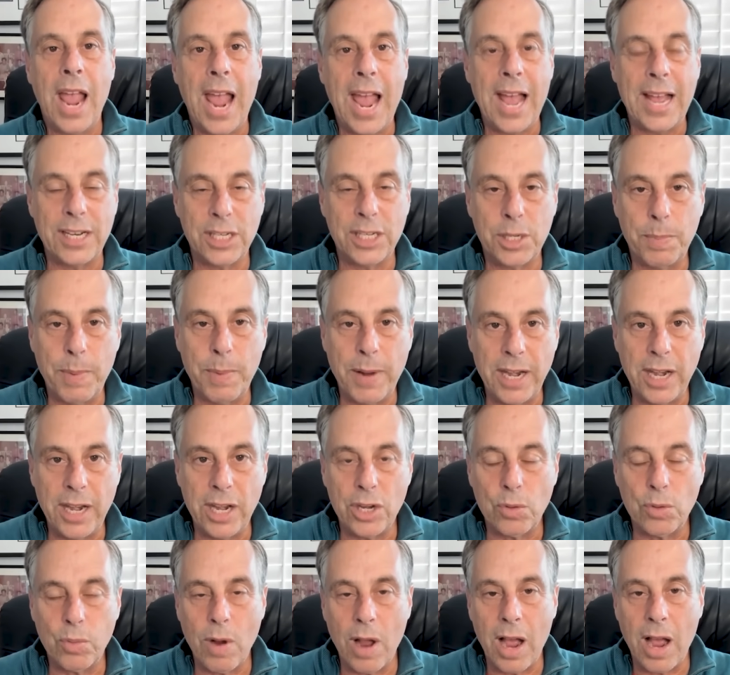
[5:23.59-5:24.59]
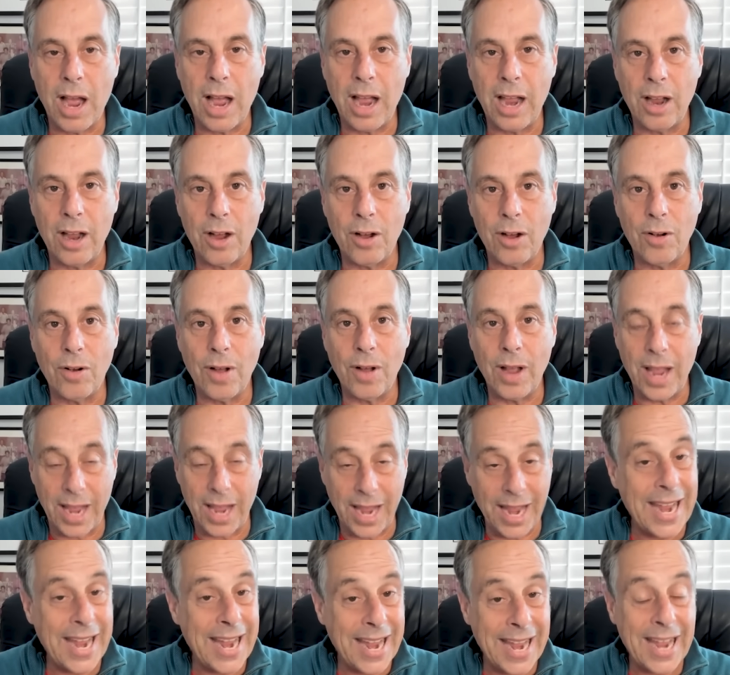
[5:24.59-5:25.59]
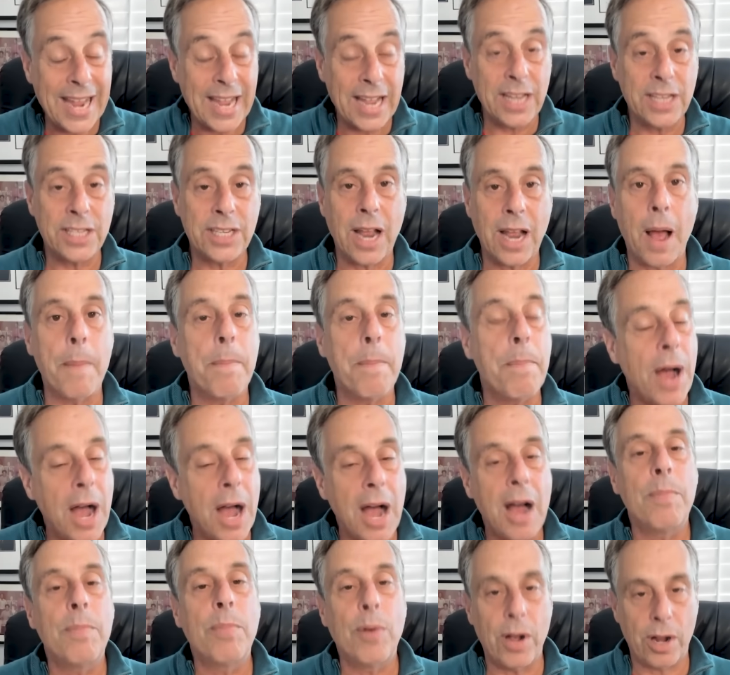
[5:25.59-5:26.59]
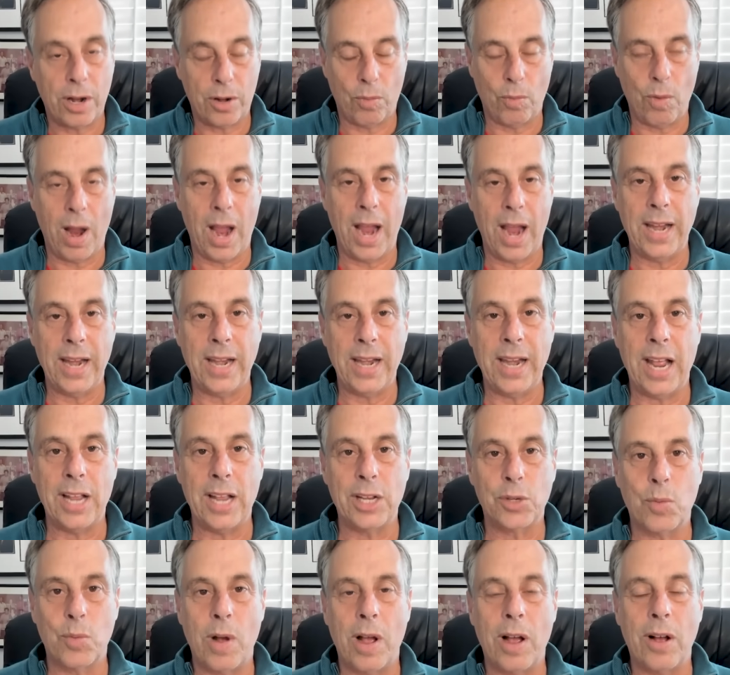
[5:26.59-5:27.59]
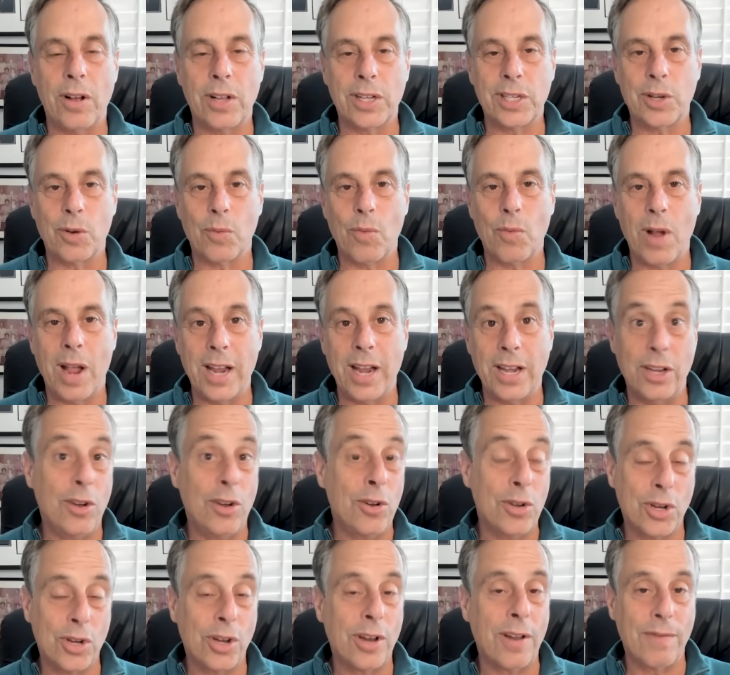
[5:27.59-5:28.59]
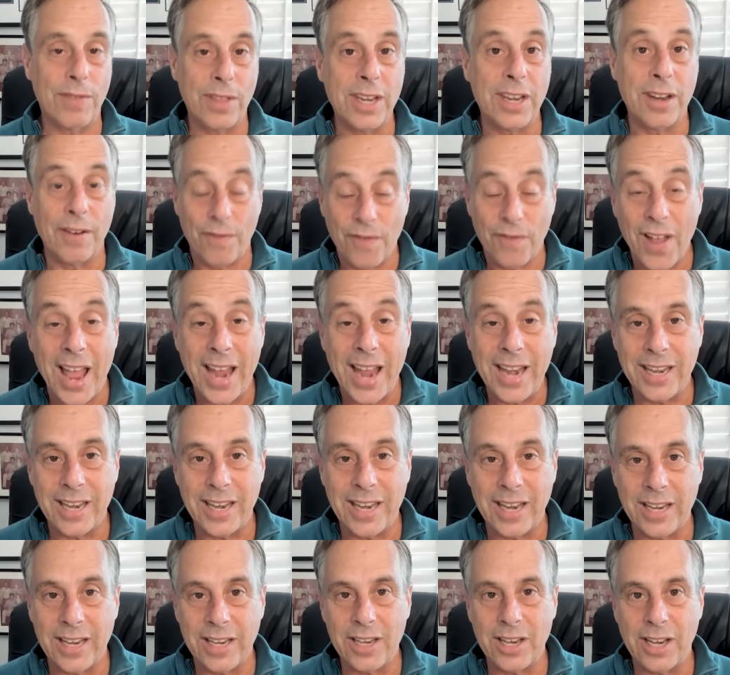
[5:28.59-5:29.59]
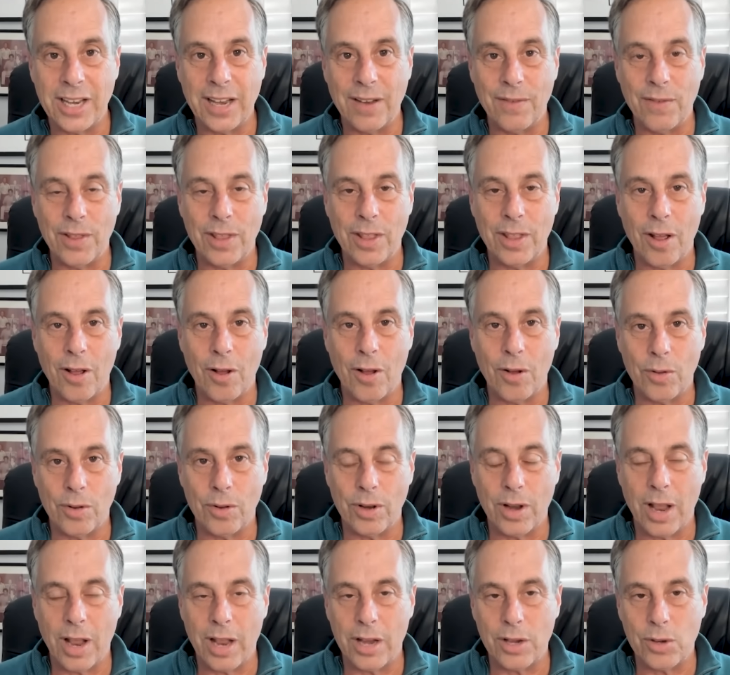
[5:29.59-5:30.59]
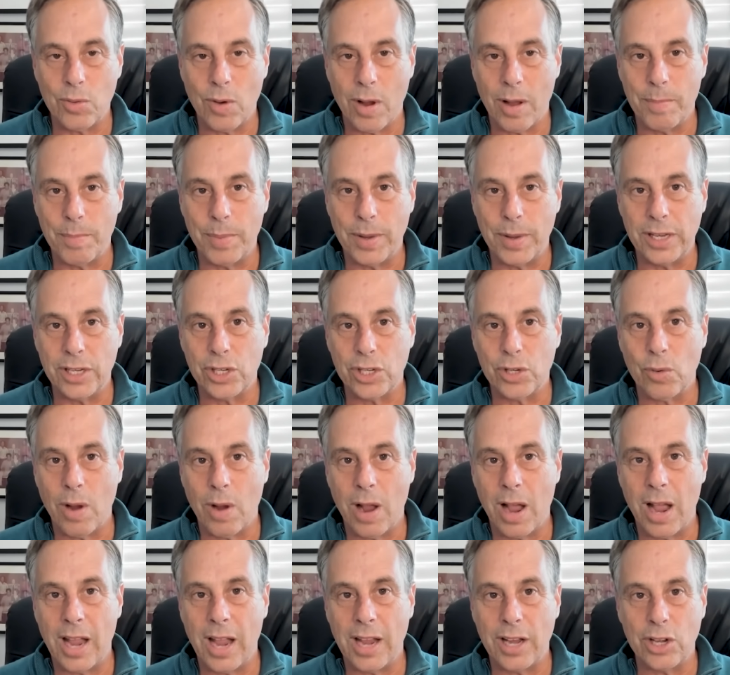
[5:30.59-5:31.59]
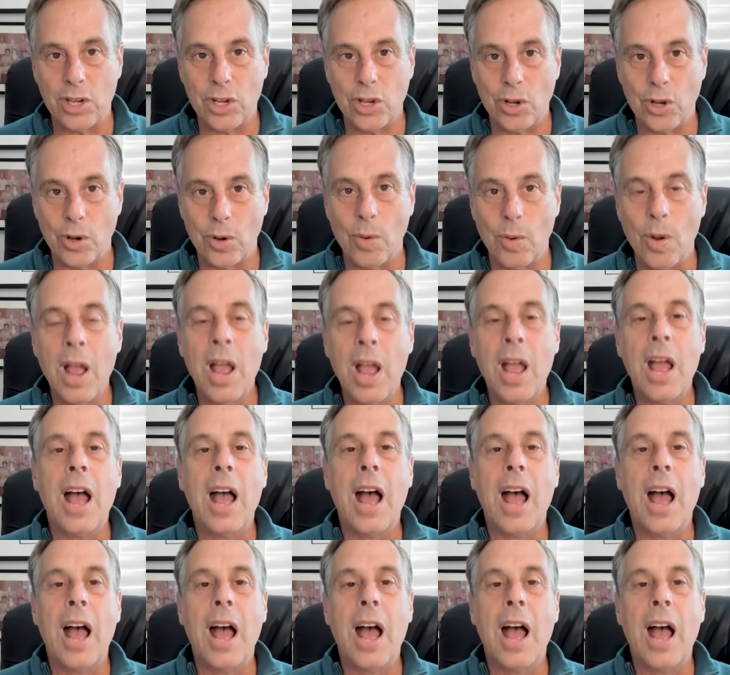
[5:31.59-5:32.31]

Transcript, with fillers: And speedy trial is a public right as well as a right usually of the defendant, even though uh, Trump is trying to